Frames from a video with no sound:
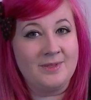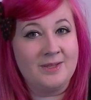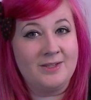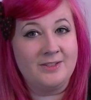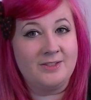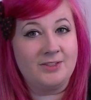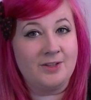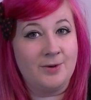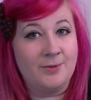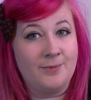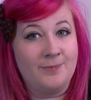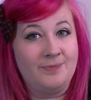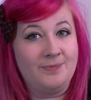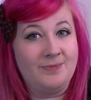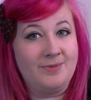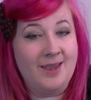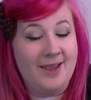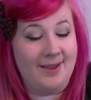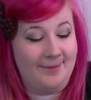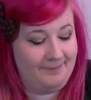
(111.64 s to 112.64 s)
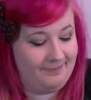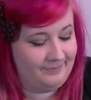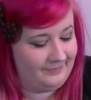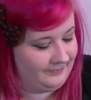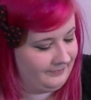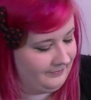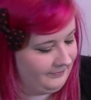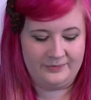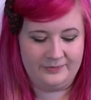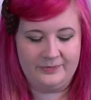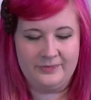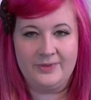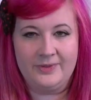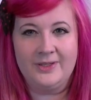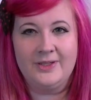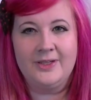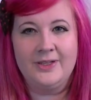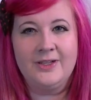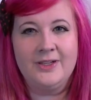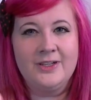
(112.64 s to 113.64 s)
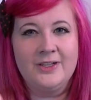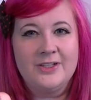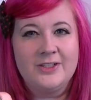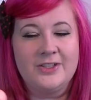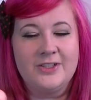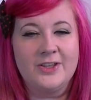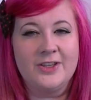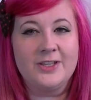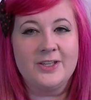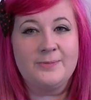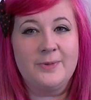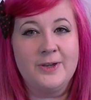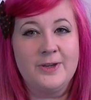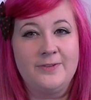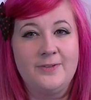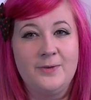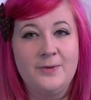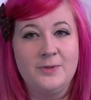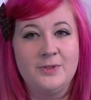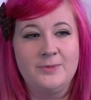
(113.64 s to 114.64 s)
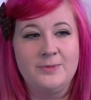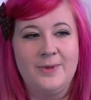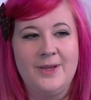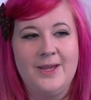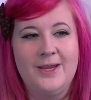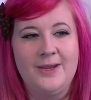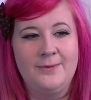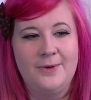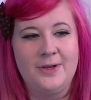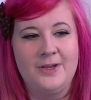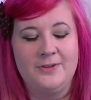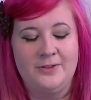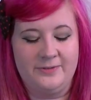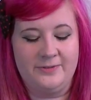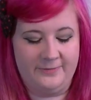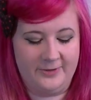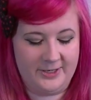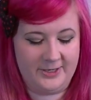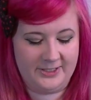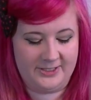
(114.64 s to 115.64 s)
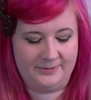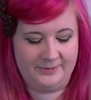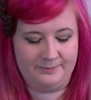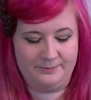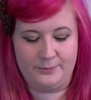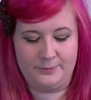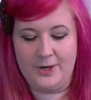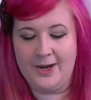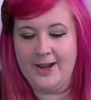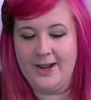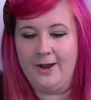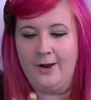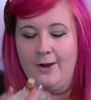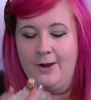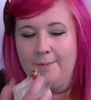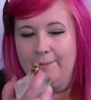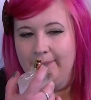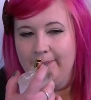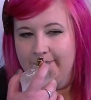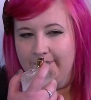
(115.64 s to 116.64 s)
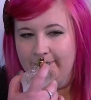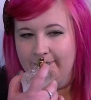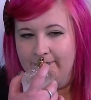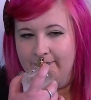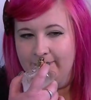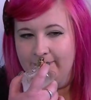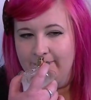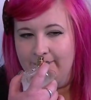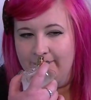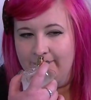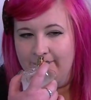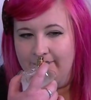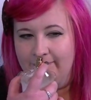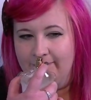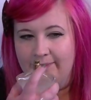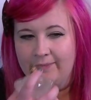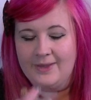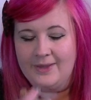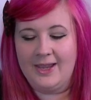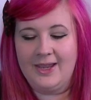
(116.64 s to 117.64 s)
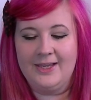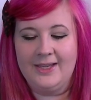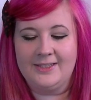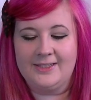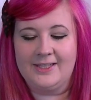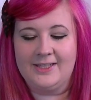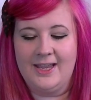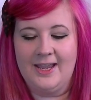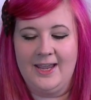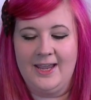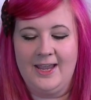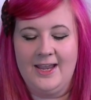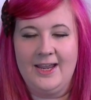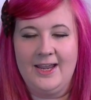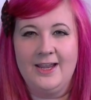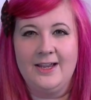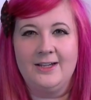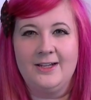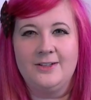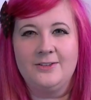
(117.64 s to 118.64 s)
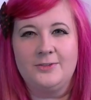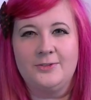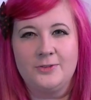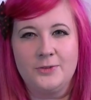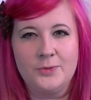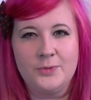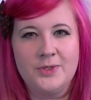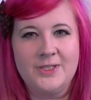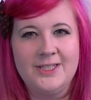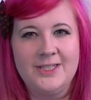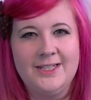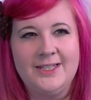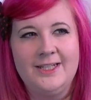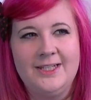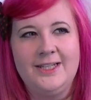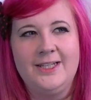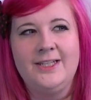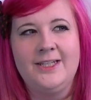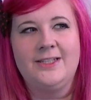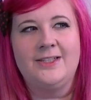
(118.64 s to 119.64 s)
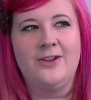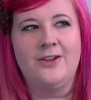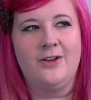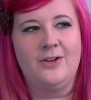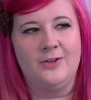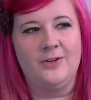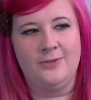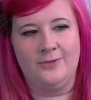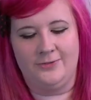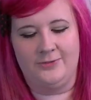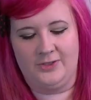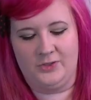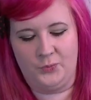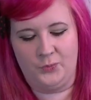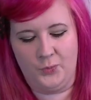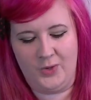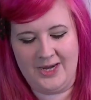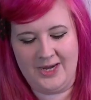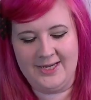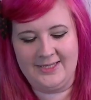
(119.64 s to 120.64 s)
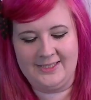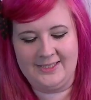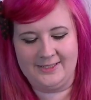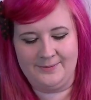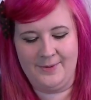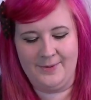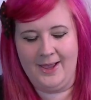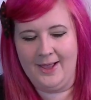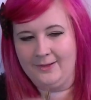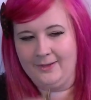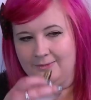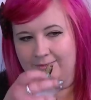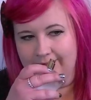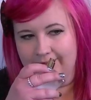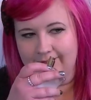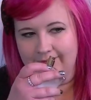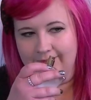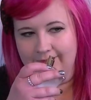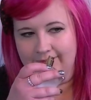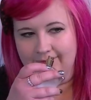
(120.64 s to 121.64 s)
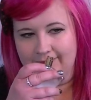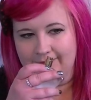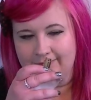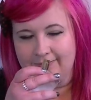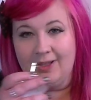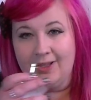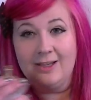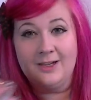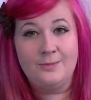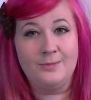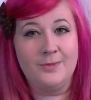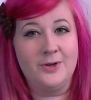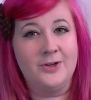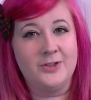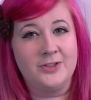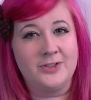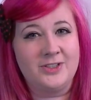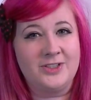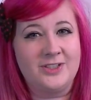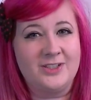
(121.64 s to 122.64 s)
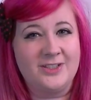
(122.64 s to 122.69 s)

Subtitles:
So yeah. So this perfume to me, when you first spray it on, it's a fruity sort of sweet smell, like most